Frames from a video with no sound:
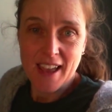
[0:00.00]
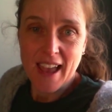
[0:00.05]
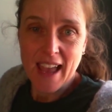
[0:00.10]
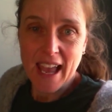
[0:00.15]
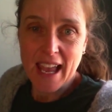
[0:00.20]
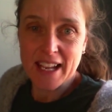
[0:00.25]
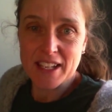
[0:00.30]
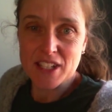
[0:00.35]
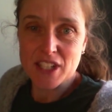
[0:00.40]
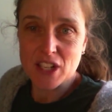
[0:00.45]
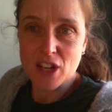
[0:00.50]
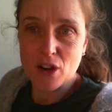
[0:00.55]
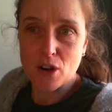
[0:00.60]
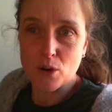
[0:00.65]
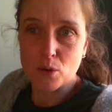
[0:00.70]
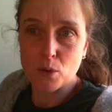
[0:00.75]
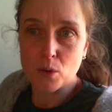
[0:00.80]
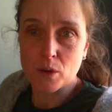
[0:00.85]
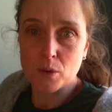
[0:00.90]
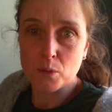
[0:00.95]
And
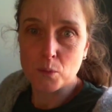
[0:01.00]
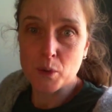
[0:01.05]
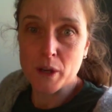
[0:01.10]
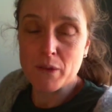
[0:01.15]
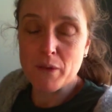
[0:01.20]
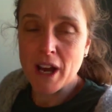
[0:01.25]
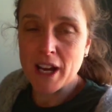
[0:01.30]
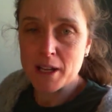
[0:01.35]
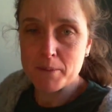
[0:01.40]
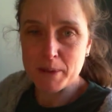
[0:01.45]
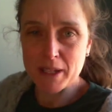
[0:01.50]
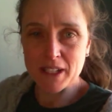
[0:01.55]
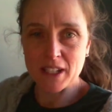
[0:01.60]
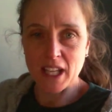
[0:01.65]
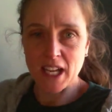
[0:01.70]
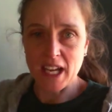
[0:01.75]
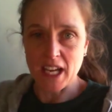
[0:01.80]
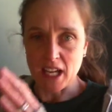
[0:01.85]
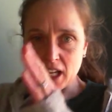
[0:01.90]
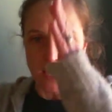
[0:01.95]
so we want to be
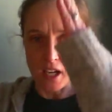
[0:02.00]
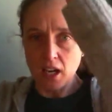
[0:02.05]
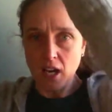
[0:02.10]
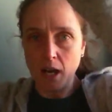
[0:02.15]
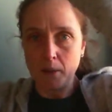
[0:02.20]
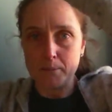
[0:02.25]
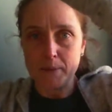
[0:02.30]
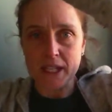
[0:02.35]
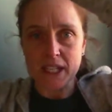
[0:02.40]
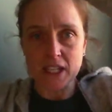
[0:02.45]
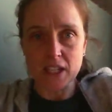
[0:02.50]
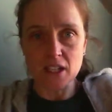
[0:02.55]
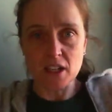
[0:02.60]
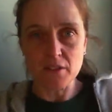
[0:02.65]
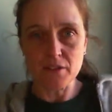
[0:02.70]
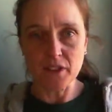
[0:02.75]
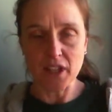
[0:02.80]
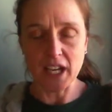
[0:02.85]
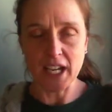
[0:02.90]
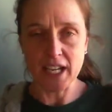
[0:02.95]
like a beacon of
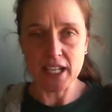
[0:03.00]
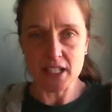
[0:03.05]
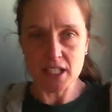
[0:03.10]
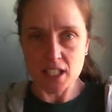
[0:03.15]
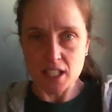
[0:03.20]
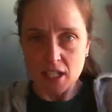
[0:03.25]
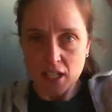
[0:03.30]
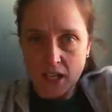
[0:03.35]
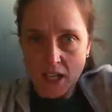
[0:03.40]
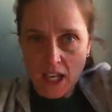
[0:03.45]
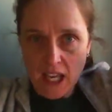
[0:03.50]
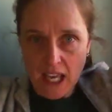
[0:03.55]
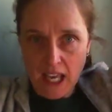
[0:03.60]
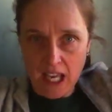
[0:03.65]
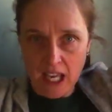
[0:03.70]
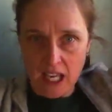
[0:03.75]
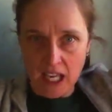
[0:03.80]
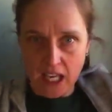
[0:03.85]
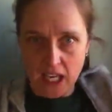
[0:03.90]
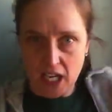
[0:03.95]
light,
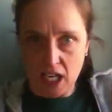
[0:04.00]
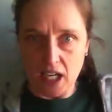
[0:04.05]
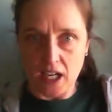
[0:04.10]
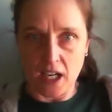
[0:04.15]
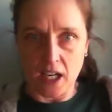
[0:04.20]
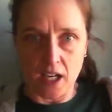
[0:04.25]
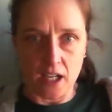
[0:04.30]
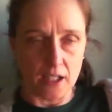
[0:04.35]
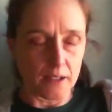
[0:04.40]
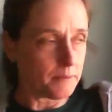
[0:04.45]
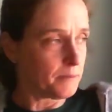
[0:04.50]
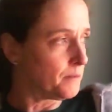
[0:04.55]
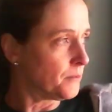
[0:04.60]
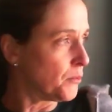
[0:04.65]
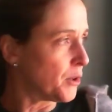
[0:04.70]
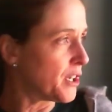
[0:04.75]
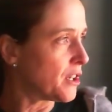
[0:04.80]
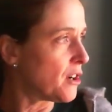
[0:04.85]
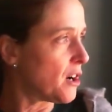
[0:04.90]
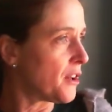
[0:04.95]
a what do
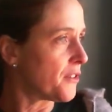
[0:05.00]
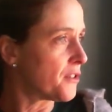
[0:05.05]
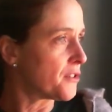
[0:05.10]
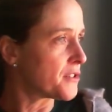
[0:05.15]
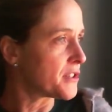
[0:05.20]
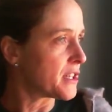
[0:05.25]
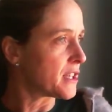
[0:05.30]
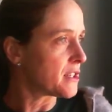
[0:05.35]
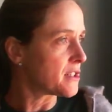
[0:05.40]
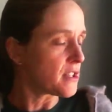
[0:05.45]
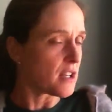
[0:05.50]
you call those things?